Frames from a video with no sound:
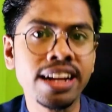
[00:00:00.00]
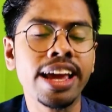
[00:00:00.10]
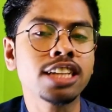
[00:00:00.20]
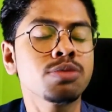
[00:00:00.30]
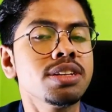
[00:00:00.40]
that
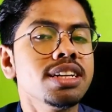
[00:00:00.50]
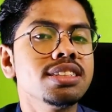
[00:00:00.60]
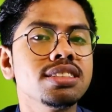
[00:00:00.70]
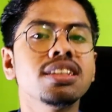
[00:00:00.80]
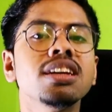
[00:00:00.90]

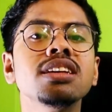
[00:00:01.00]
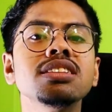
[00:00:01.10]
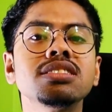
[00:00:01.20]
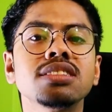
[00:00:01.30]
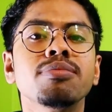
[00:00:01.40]
experience
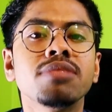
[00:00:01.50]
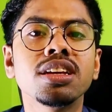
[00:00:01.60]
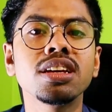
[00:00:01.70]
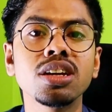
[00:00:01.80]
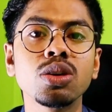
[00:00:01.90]
is
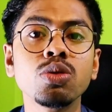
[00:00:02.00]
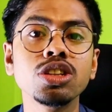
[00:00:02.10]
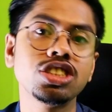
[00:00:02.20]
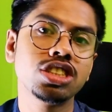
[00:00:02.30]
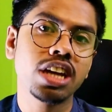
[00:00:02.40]
something
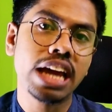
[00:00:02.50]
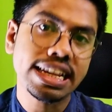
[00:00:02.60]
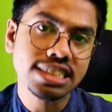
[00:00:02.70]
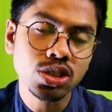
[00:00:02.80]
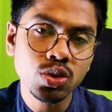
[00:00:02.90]
which
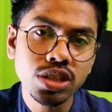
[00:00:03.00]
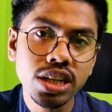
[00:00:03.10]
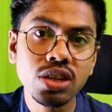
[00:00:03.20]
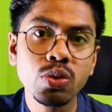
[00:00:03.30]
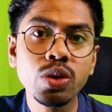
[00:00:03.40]
as a student